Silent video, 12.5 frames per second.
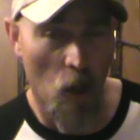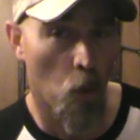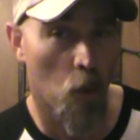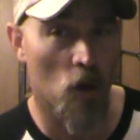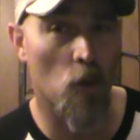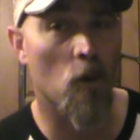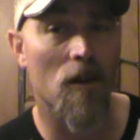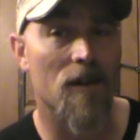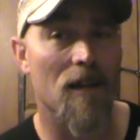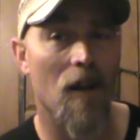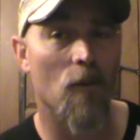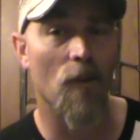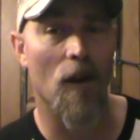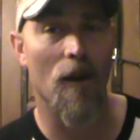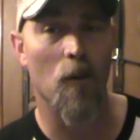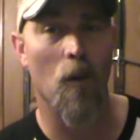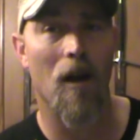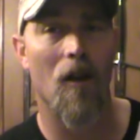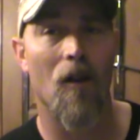which works out very
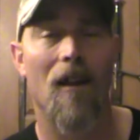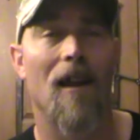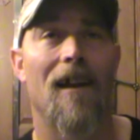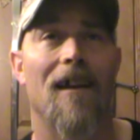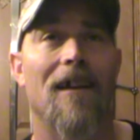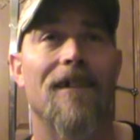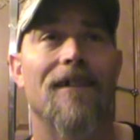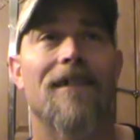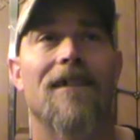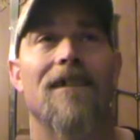well and